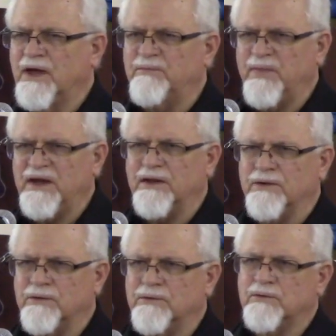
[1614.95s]
Admit it.
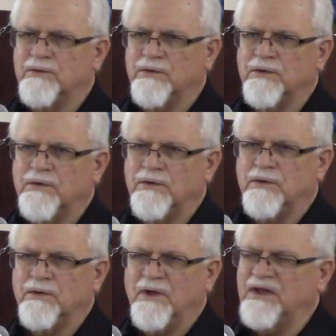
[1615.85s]

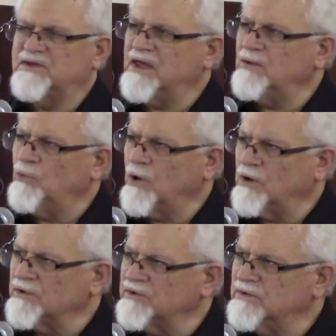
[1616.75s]
And it's getting
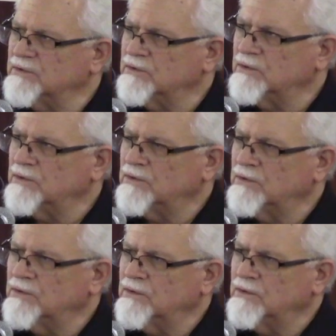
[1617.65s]
worse.
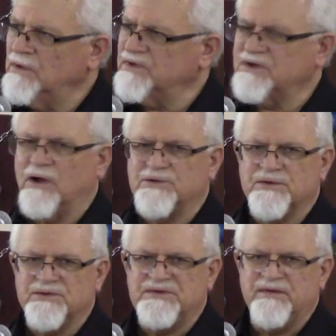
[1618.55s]
This
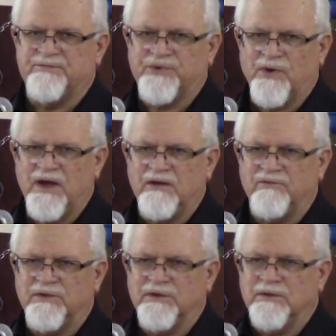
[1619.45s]
culture is
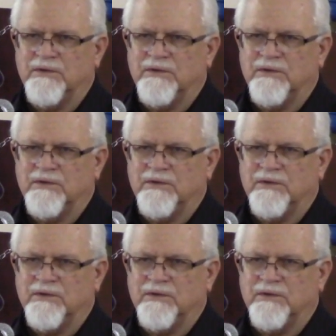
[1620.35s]
depraved,